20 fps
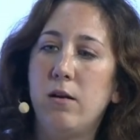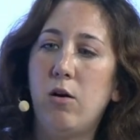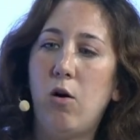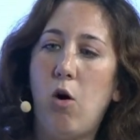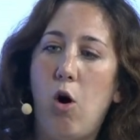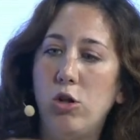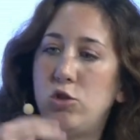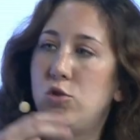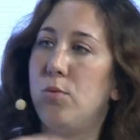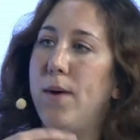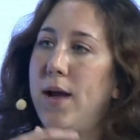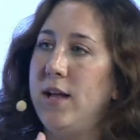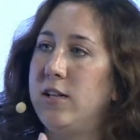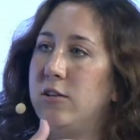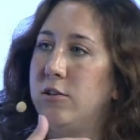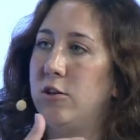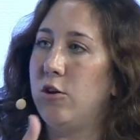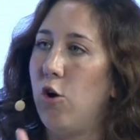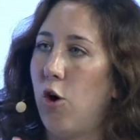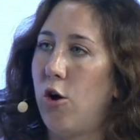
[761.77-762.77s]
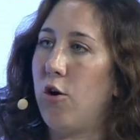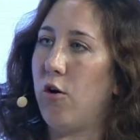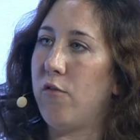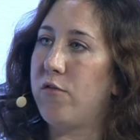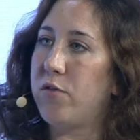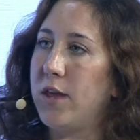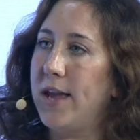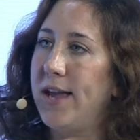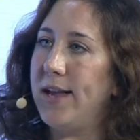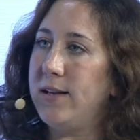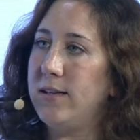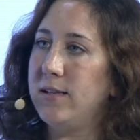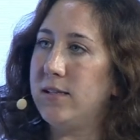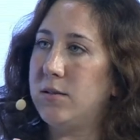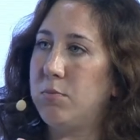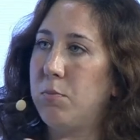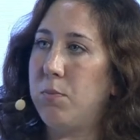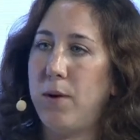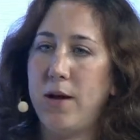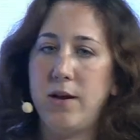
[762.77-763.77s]
automated a lot of
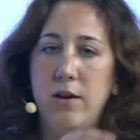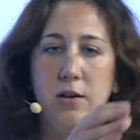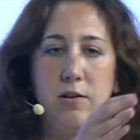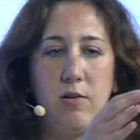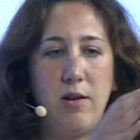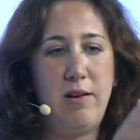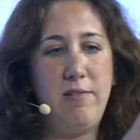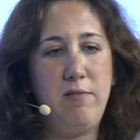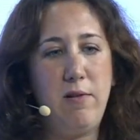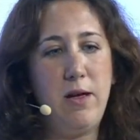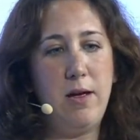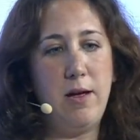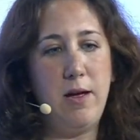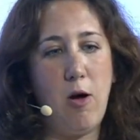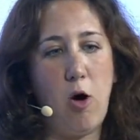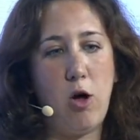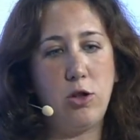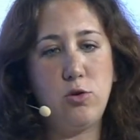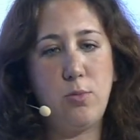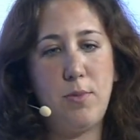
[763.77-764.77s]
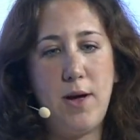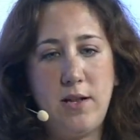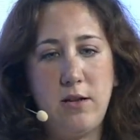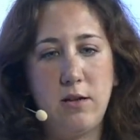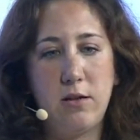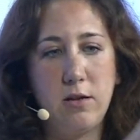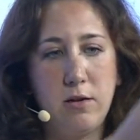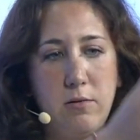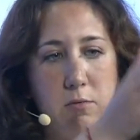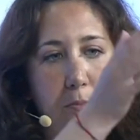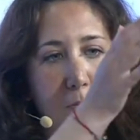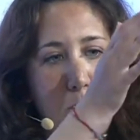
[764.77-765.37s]
things, but it automated it